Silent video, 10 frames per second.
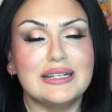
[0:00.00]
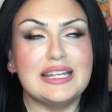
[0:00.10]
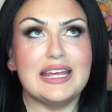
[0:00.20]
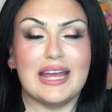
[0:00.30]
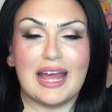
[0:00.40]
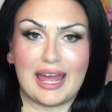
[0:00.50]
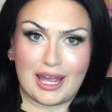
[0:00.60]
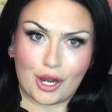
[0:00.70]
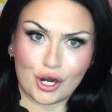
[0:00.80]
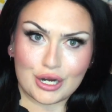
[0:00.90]
The
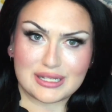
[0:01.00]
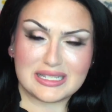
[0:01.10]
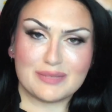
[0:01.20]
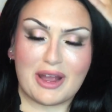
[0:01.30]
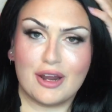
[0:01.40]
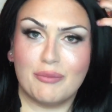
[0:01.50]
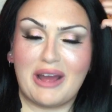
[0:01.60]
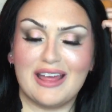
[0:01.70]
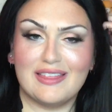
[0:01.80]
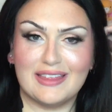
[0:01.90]
hair is inspired
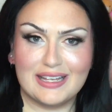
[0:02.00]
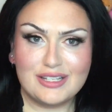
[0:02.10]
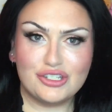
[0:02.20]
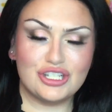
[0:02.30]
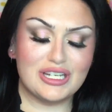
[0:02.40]
by this. She